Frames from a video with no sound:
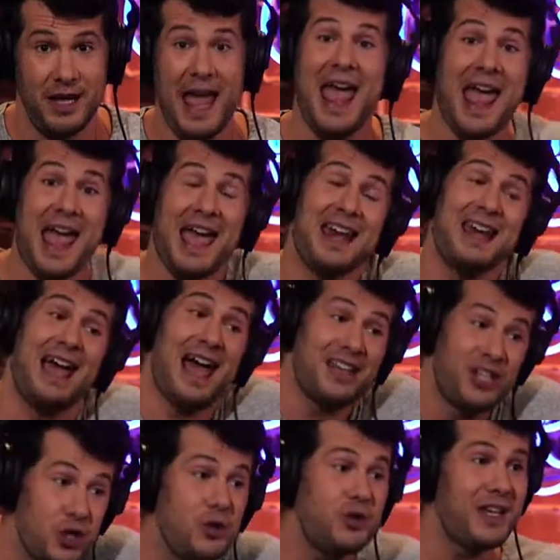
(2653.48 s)
And I
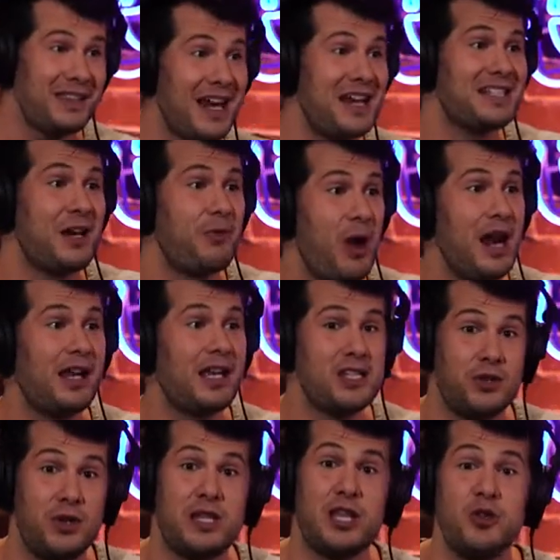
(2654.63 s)
do think that it's ironic,
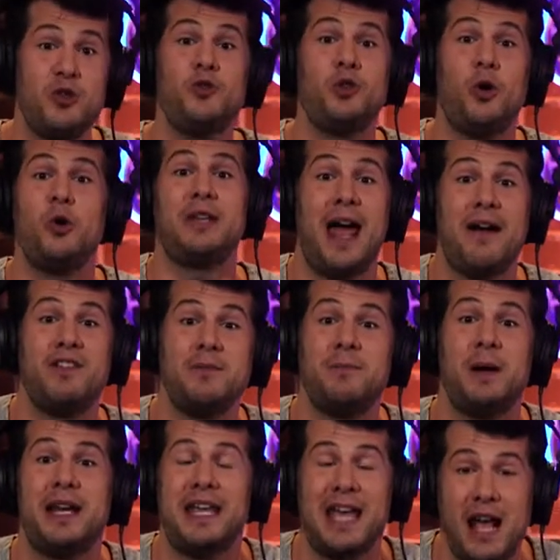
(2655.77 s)
considering that you told
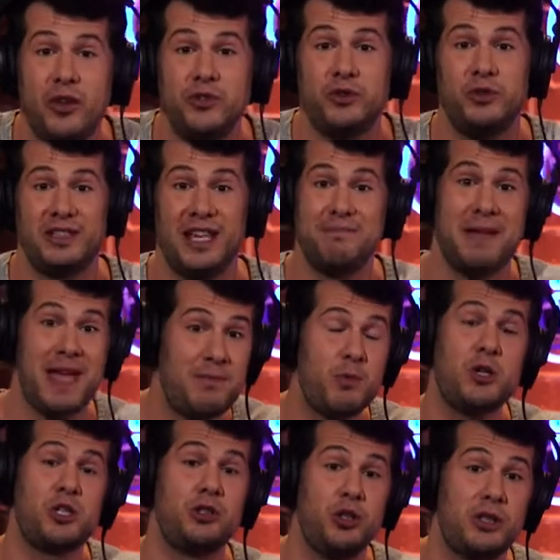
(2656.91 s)
everybody else who said maybe
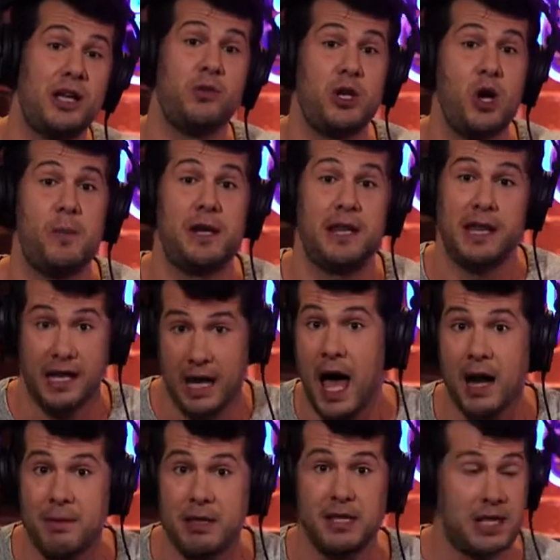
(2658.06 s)
we should look at reopening the
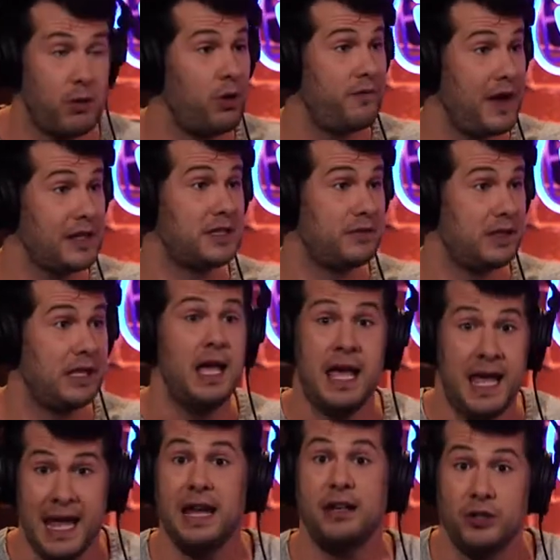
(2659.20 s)
economy that they were effectively
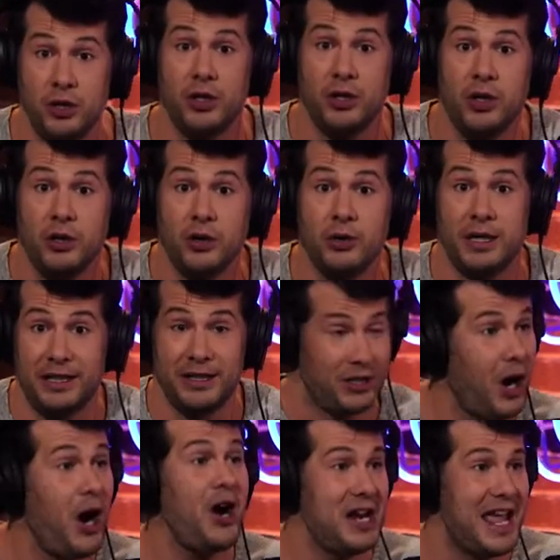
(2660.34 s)
Hitler
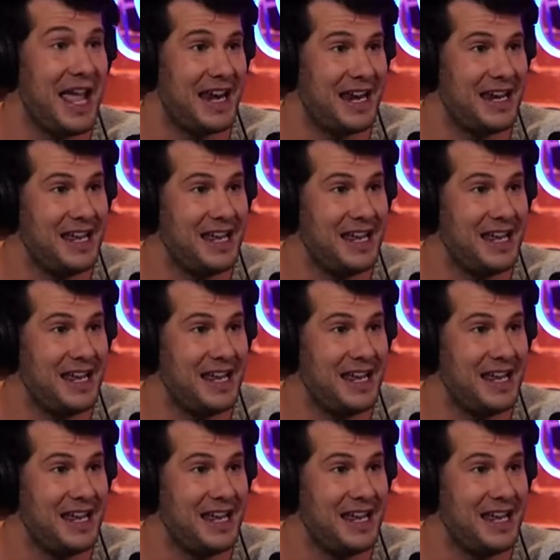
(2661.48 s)
reincarnated.